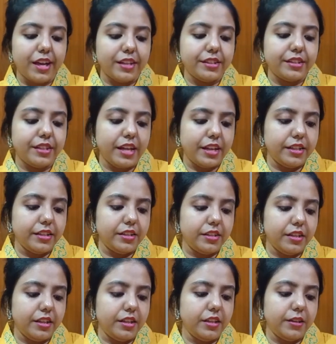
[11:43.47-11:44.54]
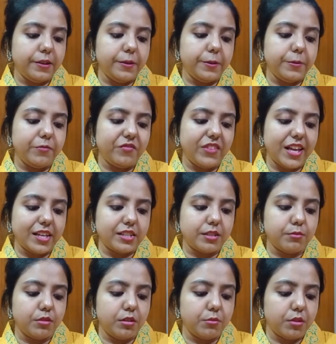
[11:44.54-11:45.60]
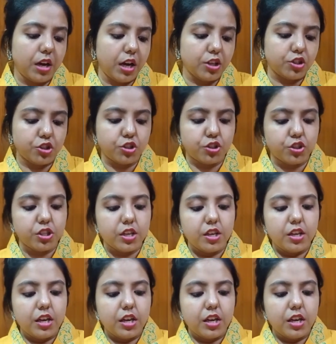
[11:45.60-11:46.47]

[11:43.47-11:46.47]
And then the Flexible Brush